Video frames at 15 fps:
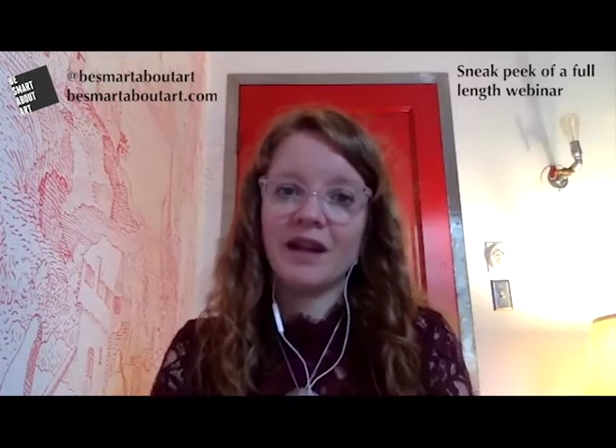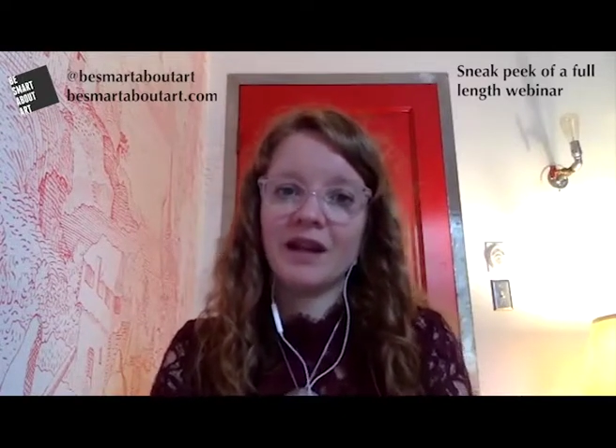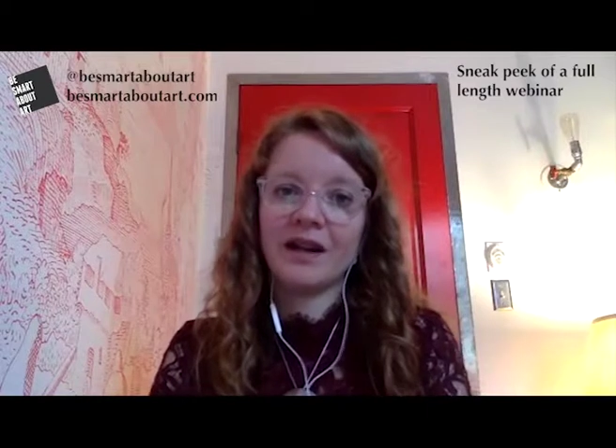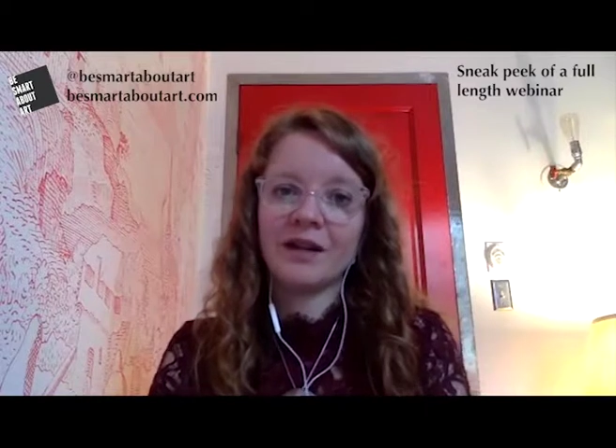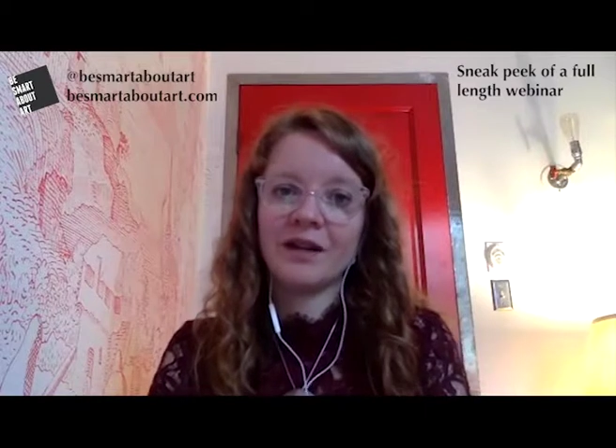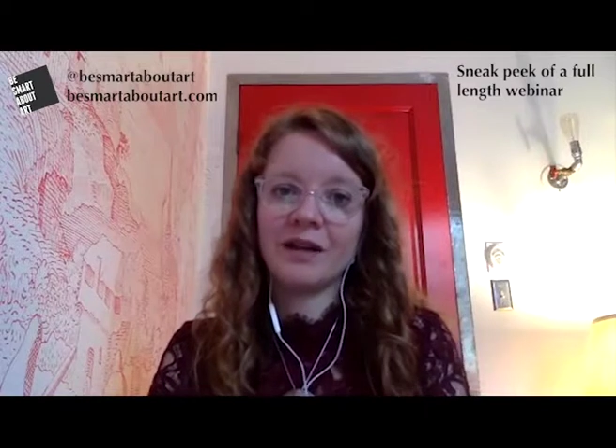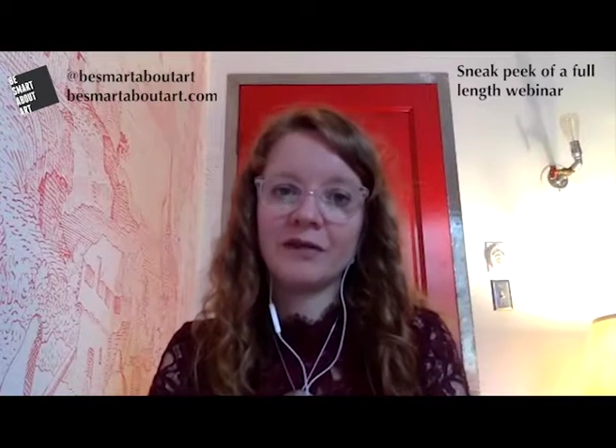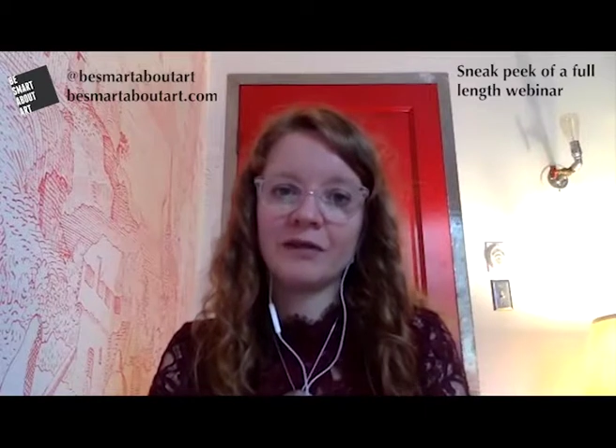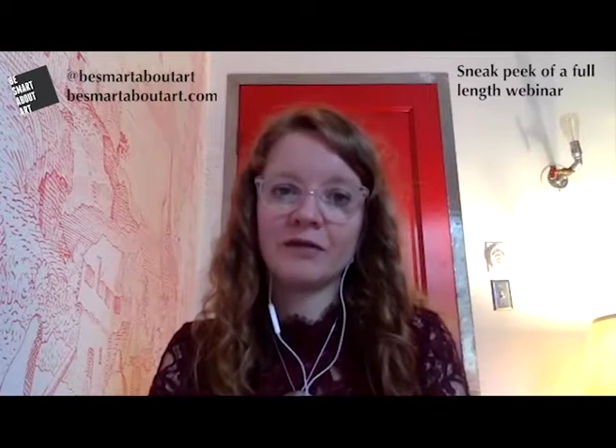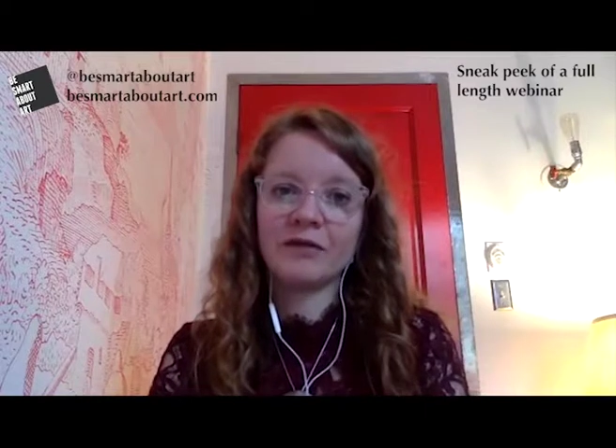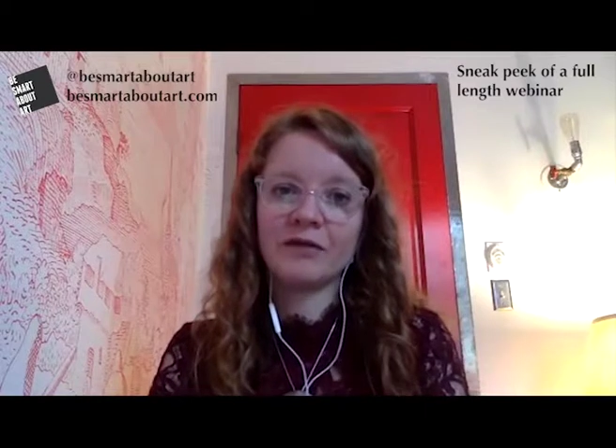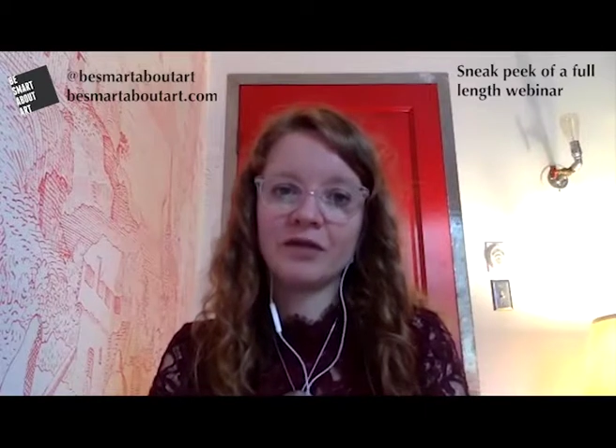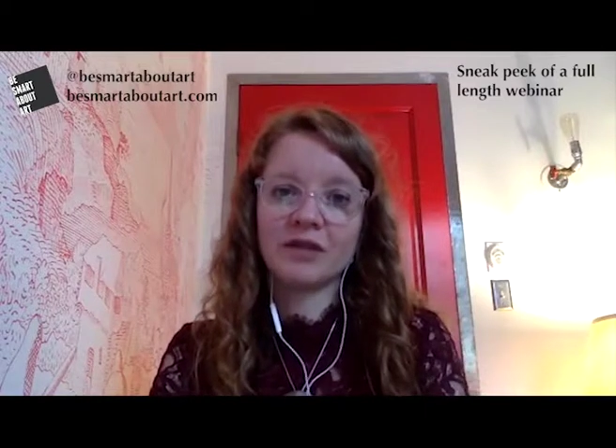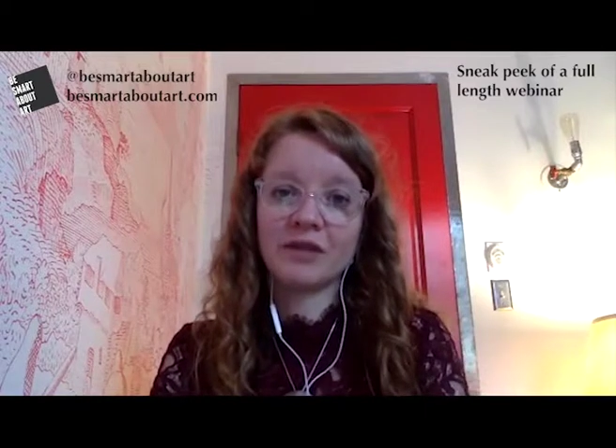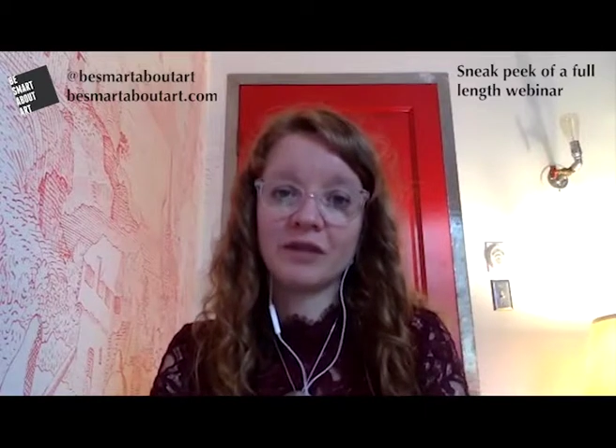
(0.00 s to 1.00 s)
I know
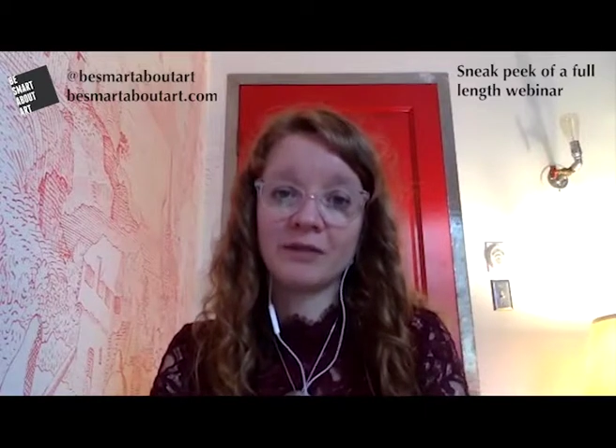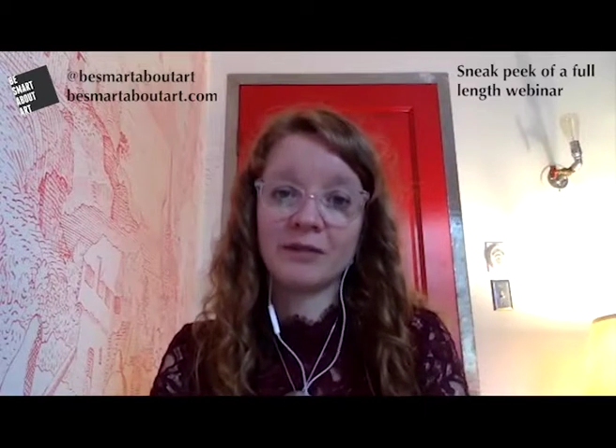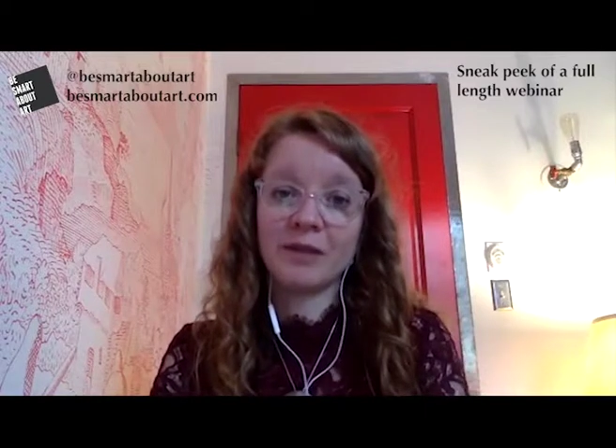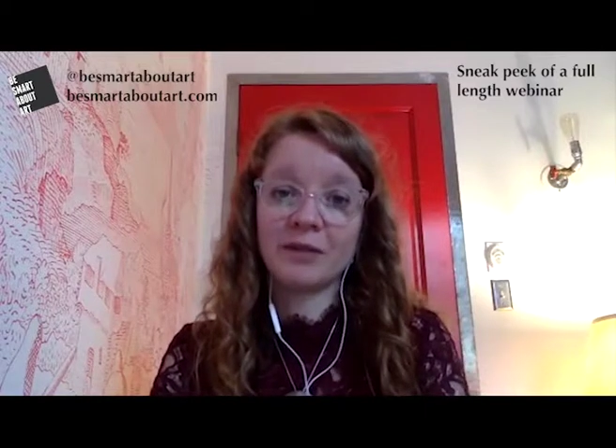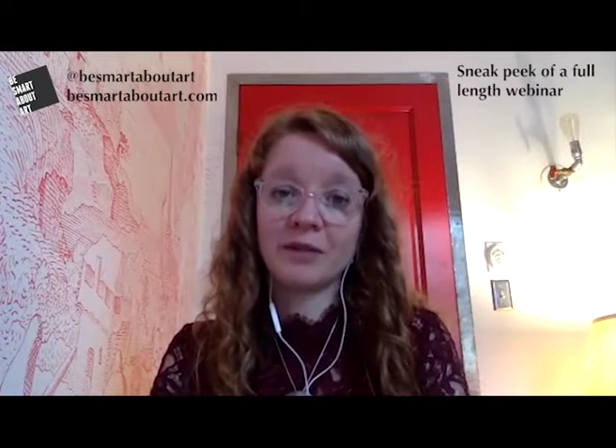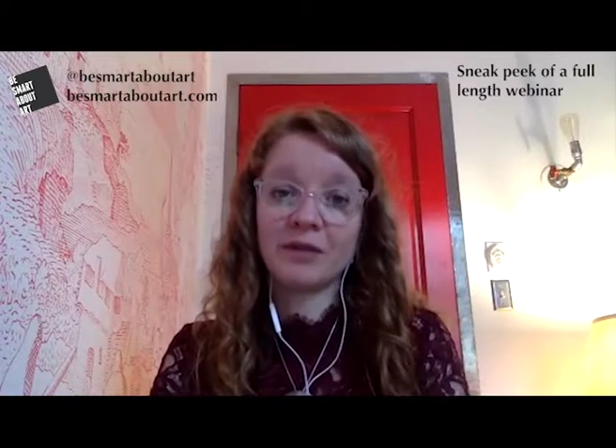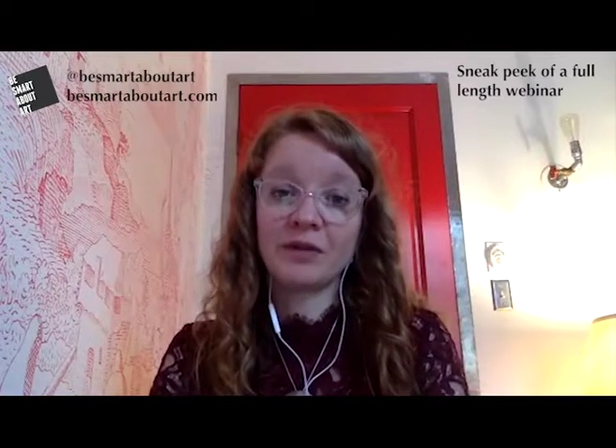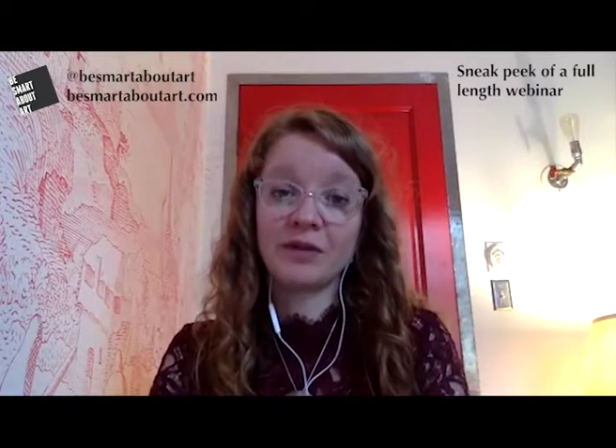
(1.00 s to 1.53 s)
for a lot of people who